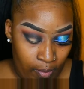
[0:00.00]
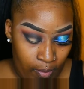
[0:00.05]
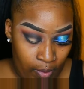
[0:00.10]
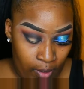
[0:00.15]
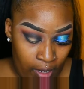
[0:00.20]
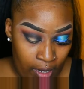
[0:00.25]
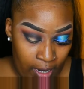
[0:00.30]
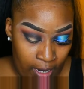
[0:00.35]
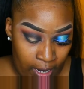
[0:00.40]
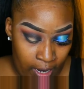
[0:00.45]

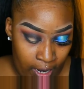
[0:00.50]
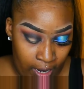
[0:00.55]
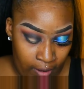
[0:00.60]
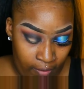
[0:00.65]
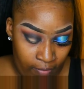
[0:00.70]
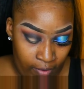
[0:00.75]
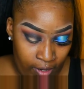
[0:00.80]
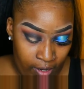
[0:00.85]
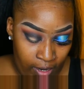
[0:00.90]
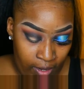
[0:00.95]
But I
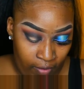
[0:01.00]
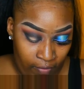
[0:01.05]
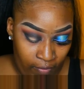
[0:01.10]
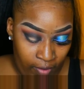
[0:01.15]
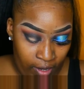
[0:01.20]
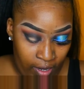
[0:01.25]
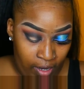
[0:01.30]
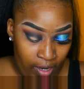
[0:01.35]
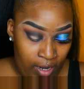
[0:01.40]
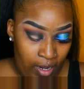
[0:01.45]
have
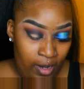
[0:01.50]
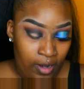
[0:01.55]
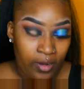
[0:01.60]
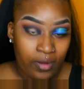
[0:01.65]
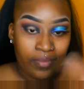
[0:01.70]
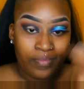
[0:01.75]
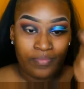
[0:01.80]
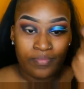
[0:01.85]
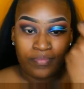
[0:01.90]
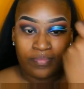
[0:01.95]
enough in
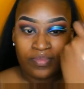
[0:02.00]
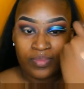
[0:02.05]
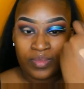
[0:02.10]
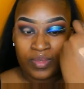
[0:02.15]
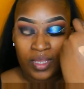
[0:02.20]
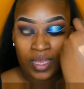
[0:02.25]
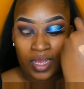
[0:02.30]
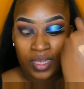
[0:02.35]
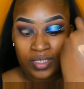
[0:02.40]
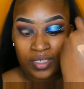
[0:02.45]
there.
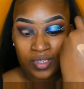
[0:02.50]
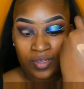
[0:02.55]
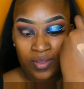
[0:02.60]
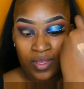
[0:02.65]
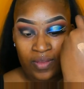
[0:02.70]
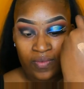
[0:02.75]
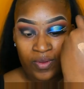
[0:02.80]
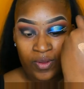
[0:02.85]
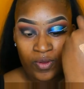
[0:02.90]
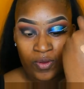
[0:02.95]
I still
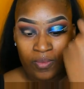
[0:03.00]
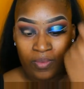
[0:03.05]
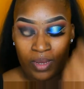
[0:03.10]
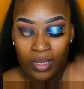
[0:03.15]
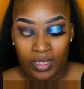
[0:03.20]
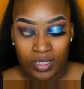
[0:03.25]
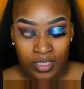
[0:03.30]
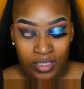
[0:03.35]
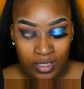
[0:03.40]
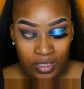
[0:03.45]
have a whole
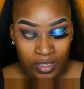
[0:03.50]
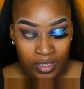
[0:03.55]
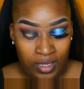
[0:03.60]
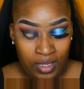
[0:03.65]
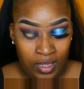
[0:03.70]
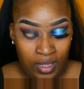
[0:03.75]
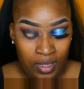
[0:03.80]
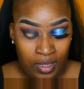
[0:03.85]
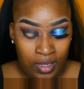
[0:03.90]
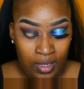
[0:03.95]
bunch.
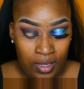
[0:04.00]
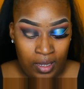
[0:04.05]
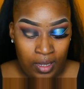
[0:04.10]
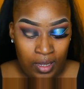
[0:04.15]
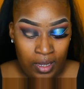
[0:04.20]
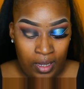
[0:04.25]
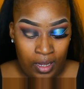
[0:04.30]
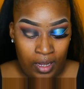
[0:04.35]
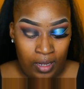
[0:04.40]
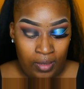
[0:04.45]

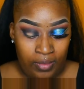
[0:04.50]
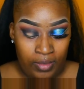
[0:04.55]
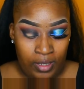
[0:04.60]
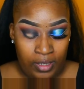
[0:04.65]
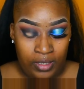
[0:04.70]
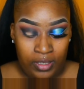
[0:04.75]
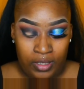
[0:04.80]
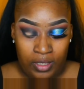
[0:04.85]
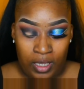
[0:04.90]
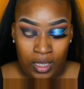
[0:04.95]
I'm
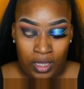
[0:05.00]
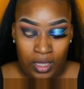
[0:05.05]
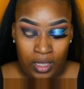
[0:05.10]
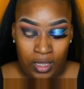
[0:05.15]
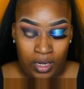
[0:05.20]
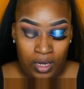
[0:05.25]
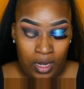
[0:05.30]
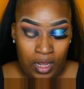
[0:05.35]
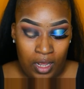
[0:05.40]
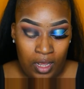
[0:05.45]
just
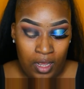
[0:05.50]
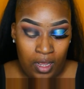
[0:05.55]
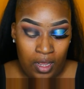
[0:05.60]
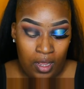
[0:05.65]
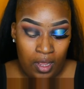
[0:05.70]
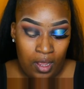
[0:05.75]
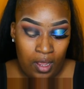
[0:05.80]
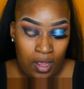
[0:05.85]
taking that